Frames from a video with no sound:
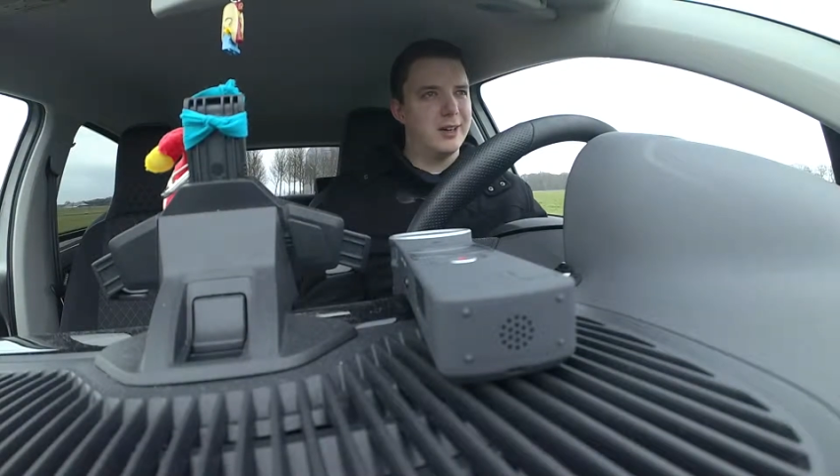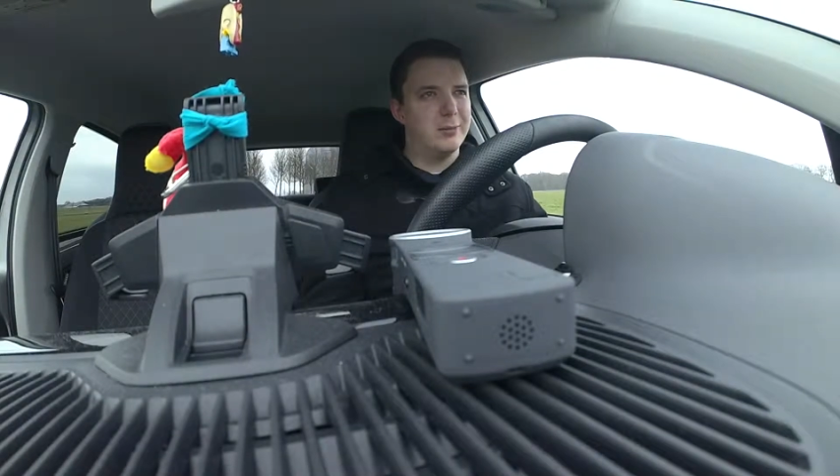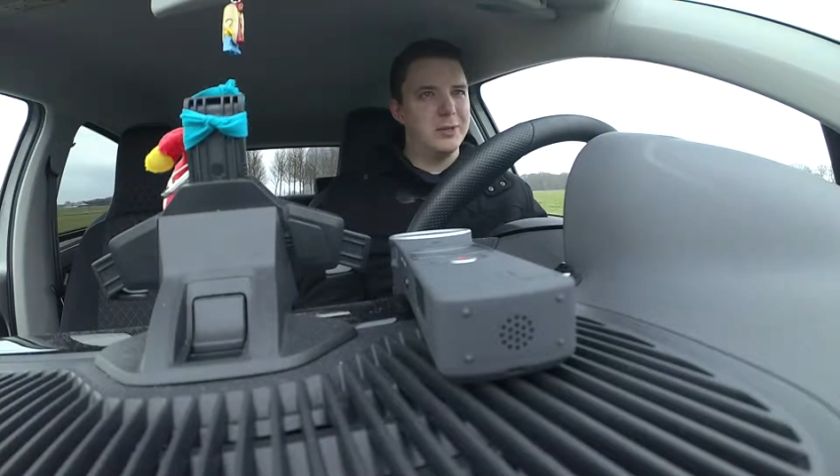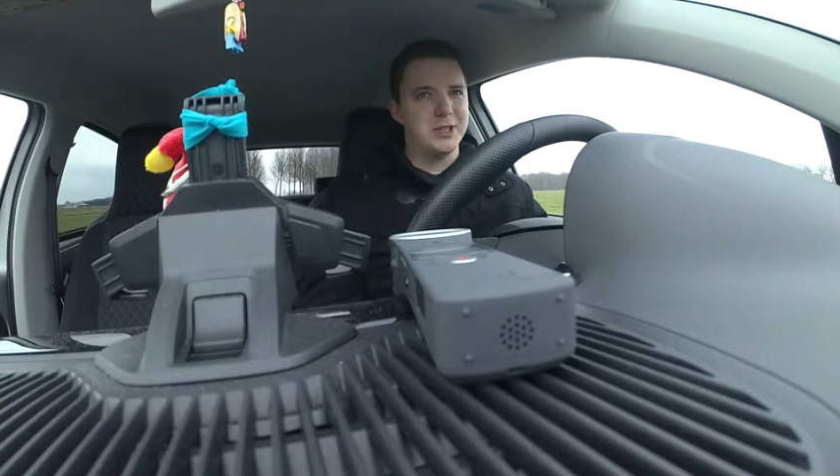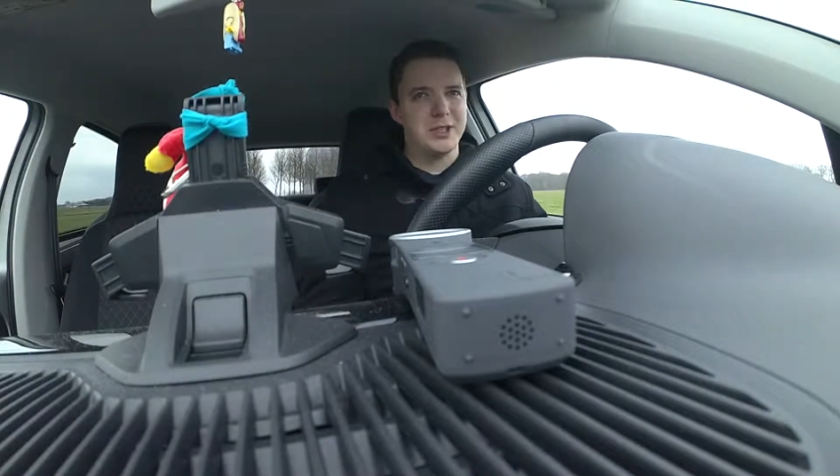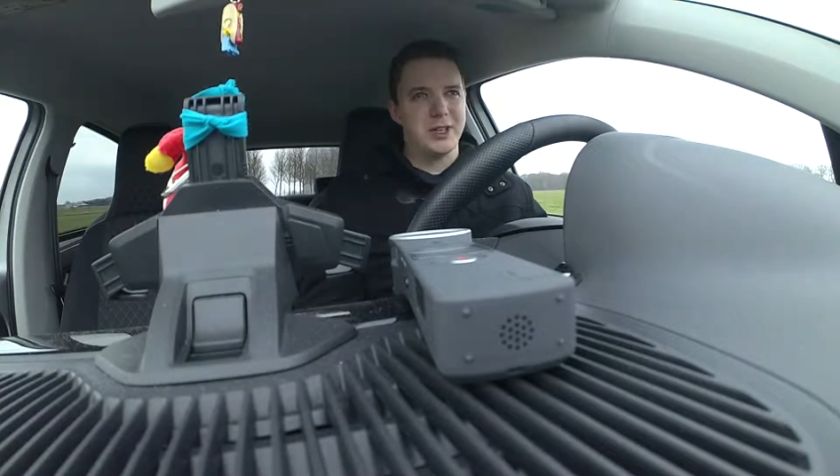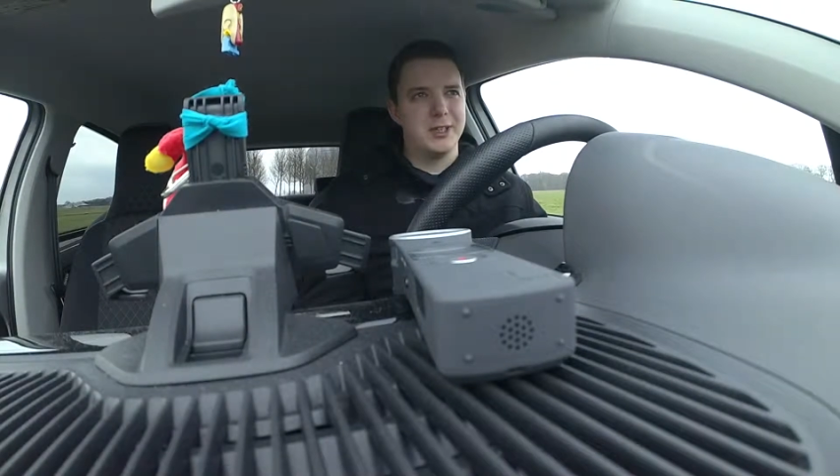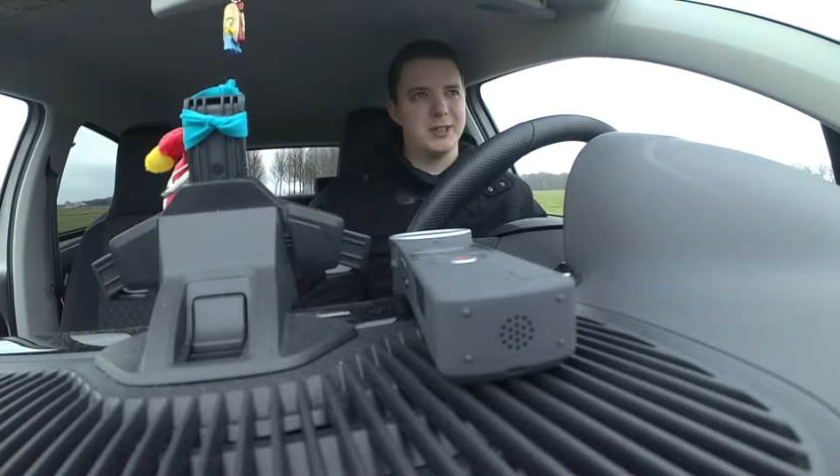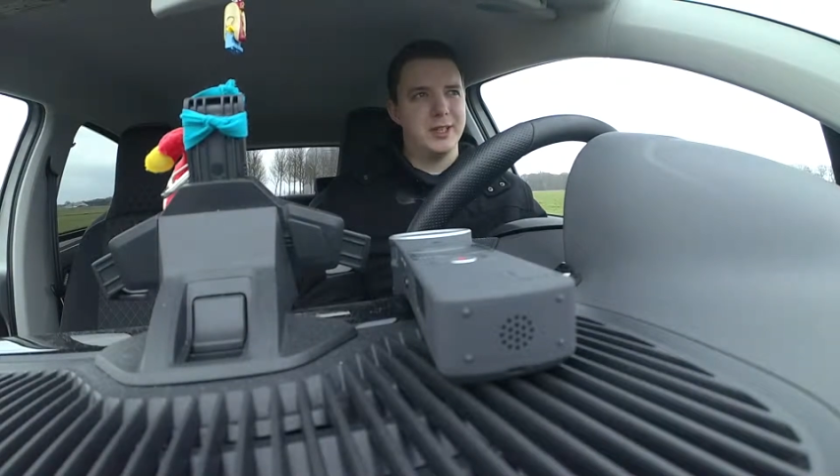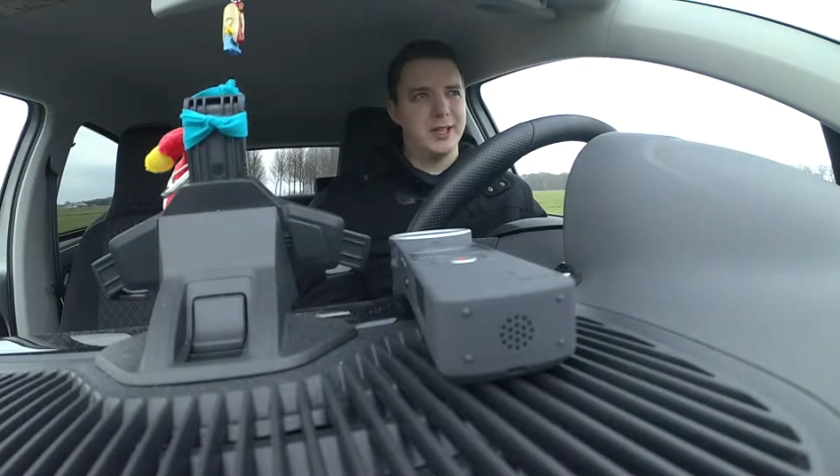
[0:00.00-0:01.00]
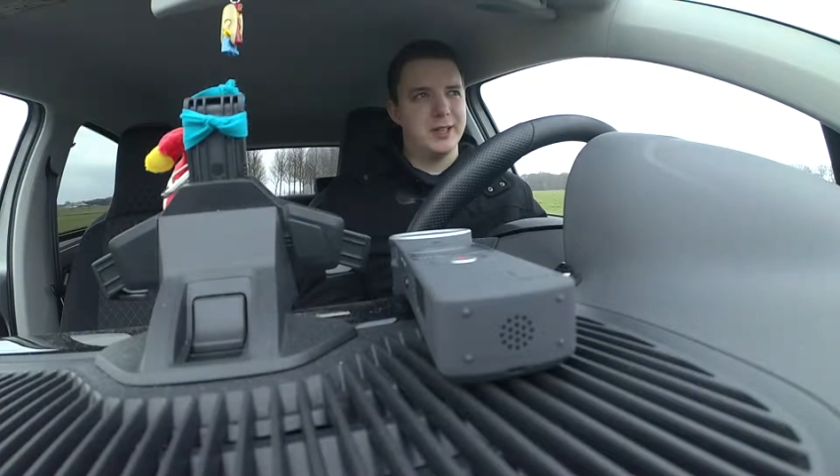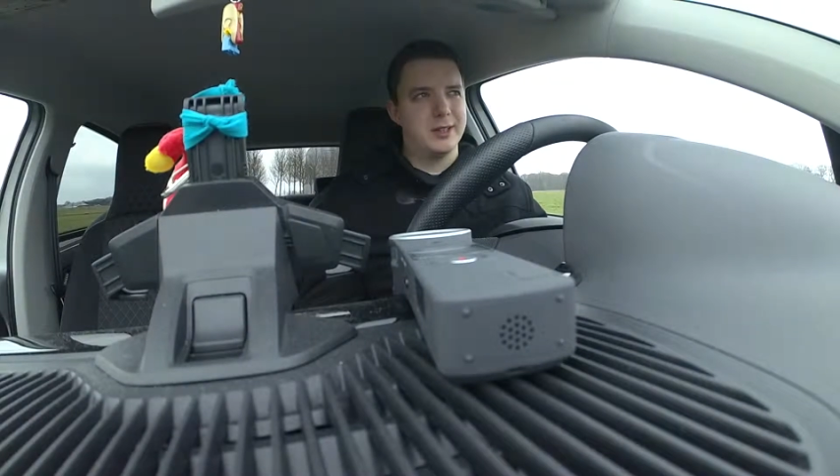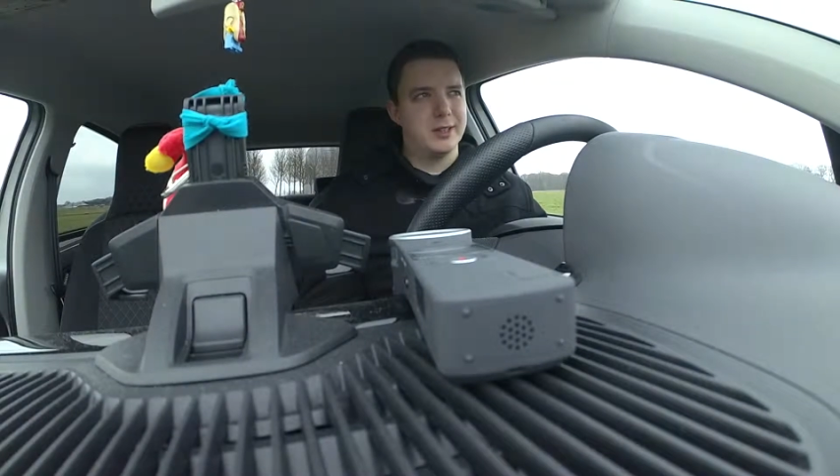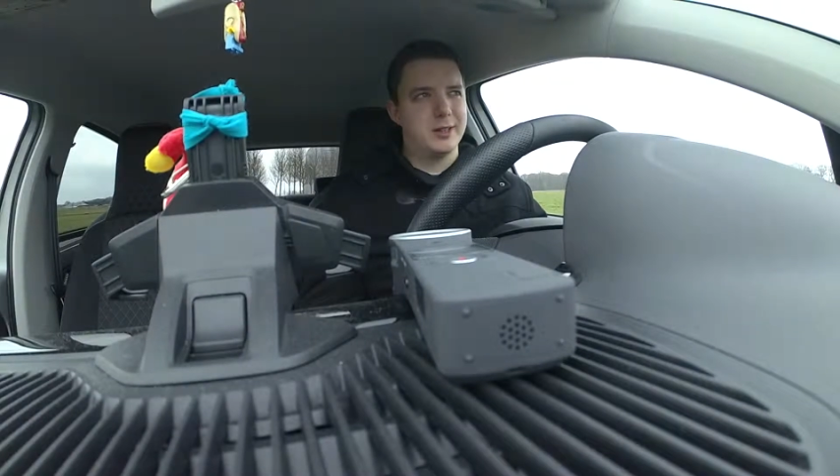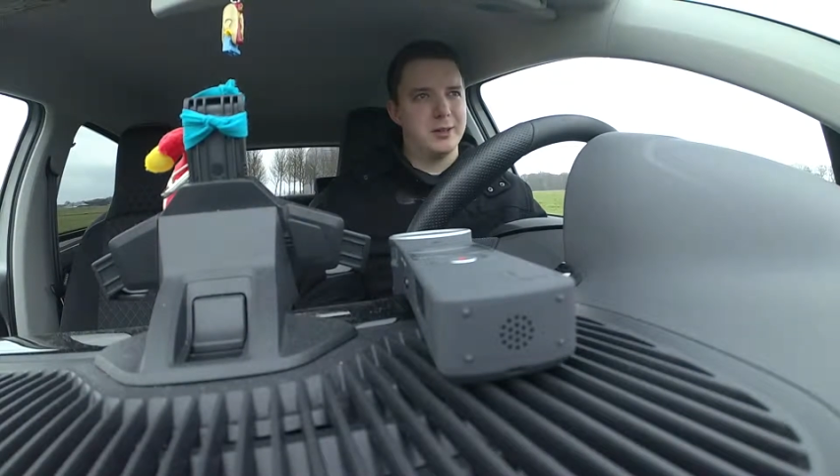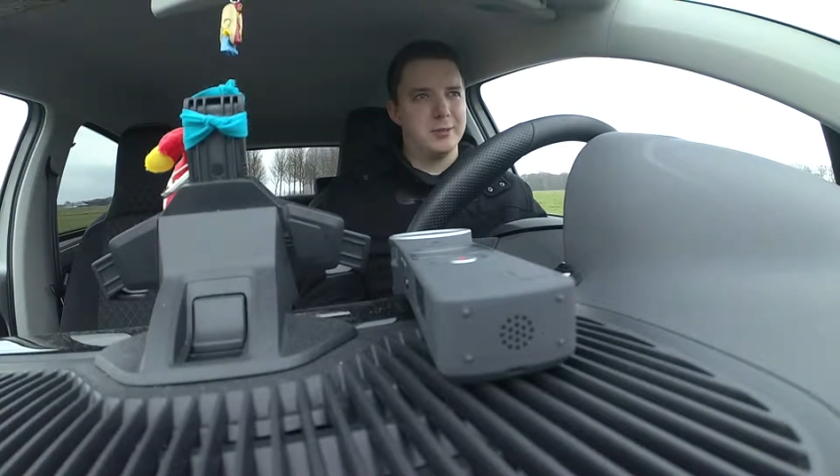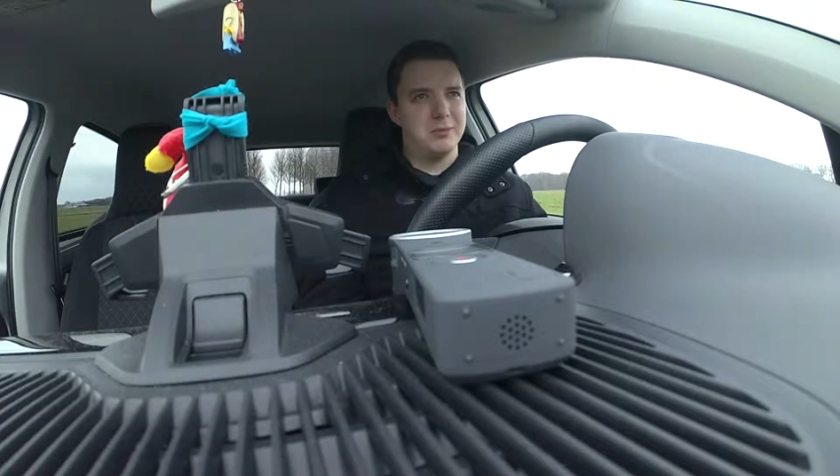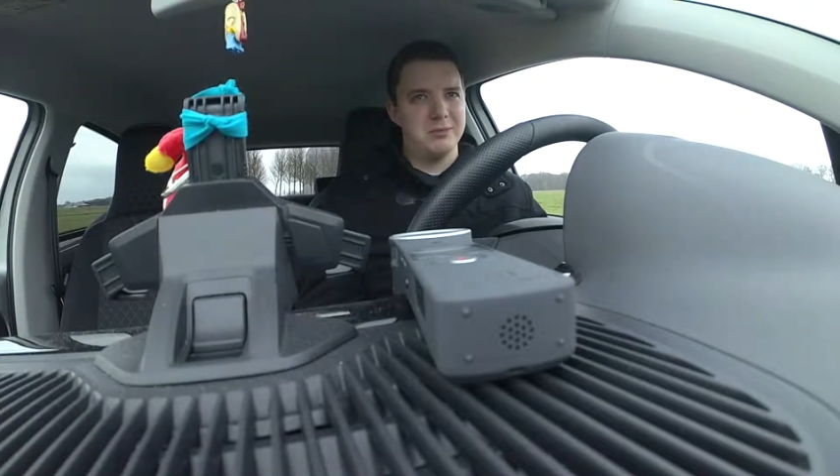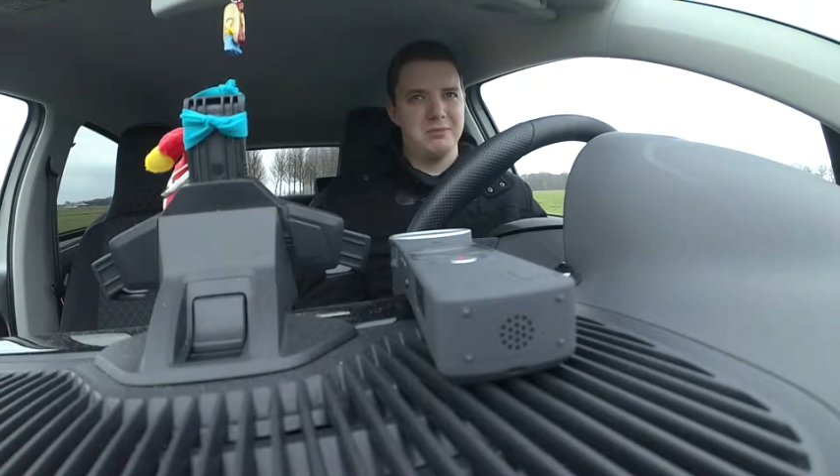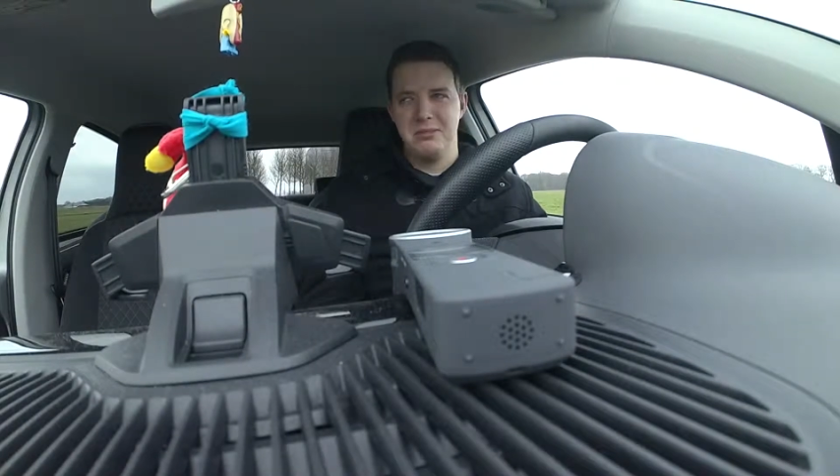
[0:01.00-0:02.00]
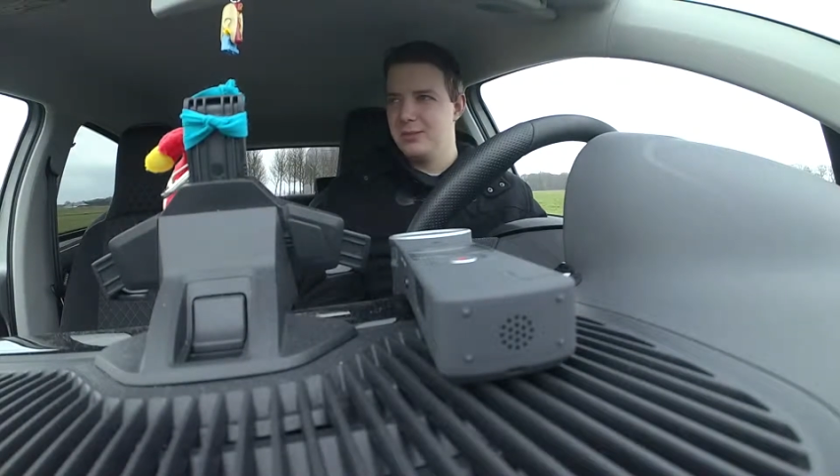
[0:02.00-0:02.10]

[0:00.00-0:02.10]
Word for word: Um, besides that, um,